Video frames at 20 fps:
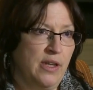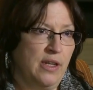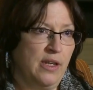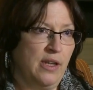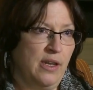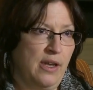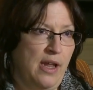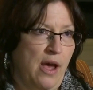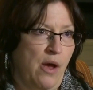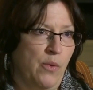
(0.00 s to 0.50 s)

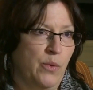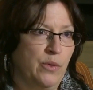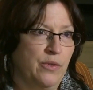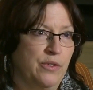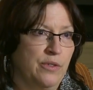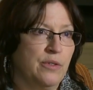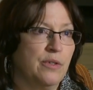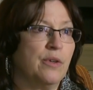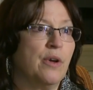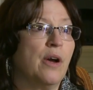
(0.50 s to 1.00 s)
getting out
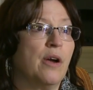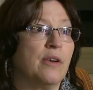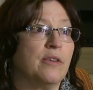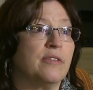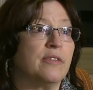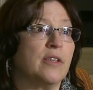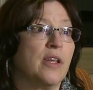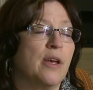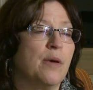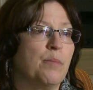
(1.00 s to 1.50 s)
are
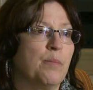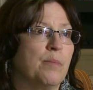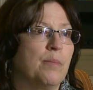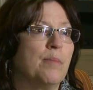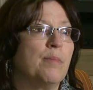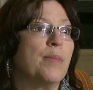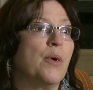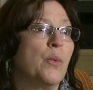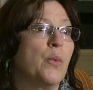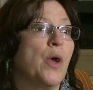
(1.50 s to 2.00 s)
slim,
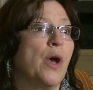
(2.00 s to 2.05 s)
but we